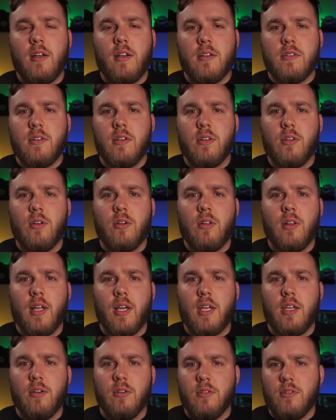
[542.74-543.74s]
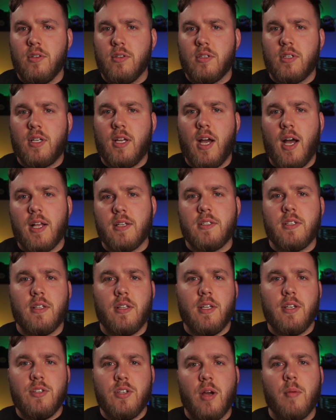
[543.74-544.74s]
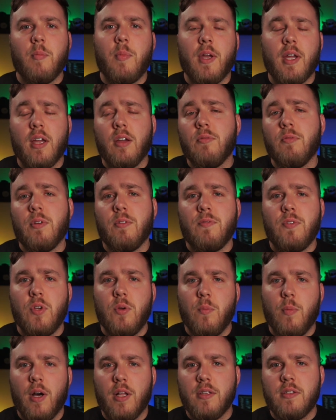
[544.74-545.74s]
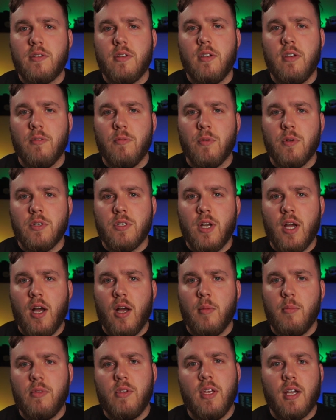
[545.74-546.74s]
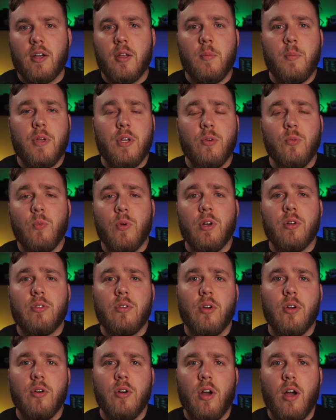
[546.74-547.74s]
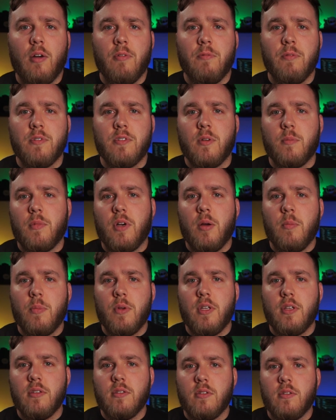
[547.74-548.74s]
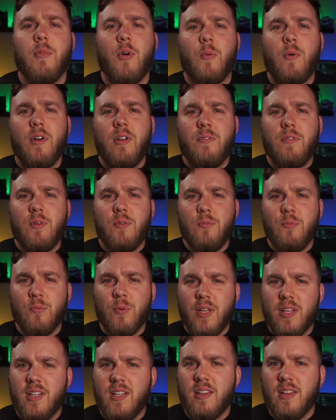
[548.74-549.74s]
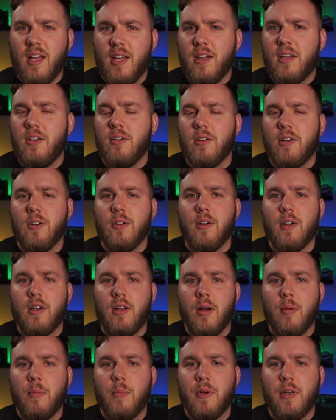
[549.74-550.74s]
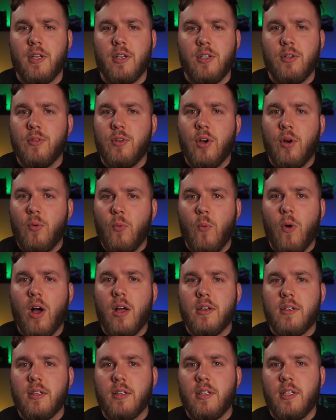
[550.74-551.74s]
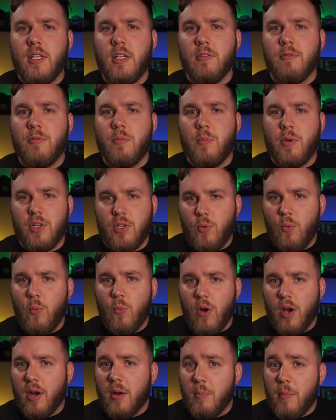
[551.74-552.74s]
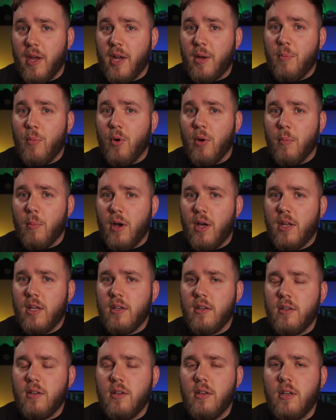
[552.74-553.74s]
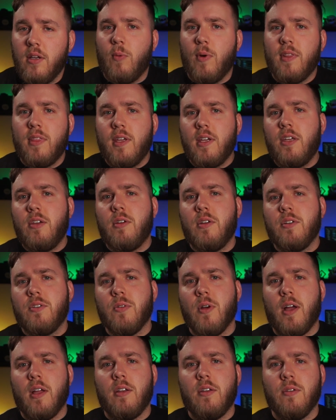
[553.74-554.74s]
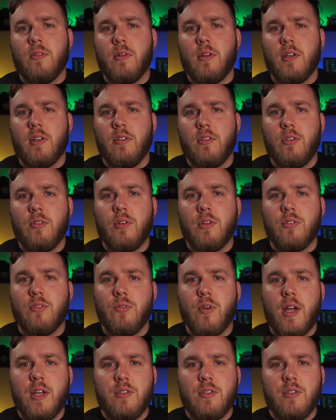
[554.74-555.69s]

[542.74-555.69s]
doesn't look like you're just constantly jumping every few months to different jobs. That could be a real turnoff for some companies. But what if you really like your current company and you don't want to leave, but you want to make more money? One thing you can try doing is you can try